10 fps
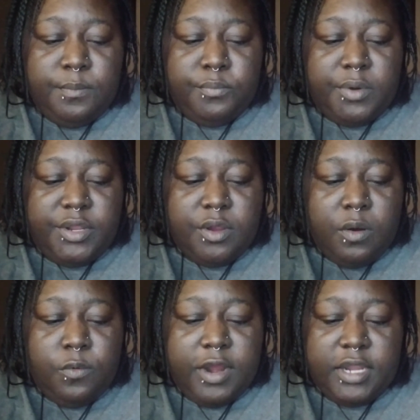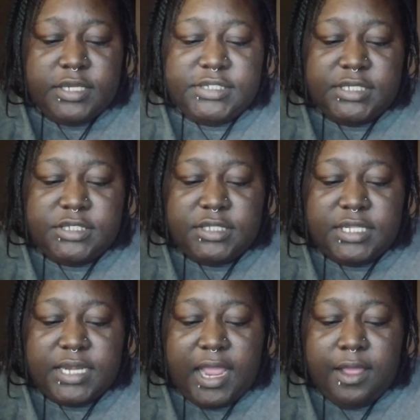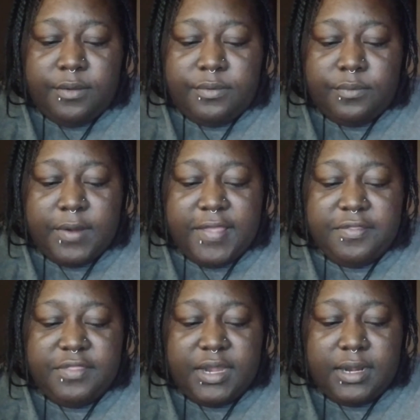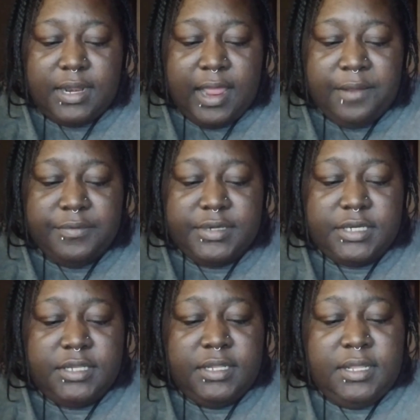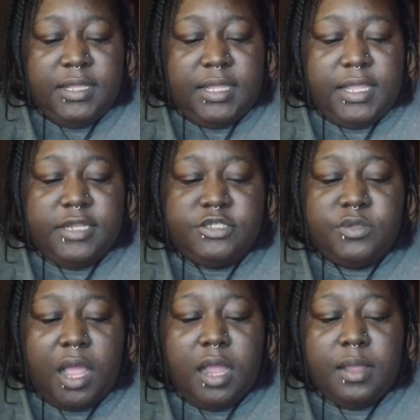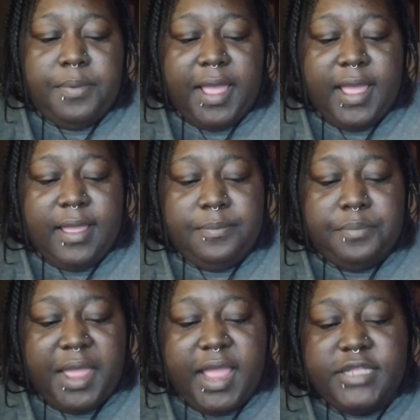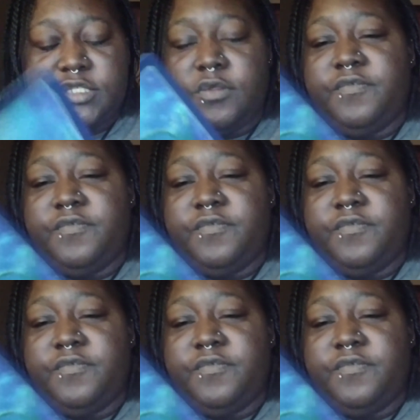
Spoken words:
Bring your awareness into the now rather than allowing it to occupy past or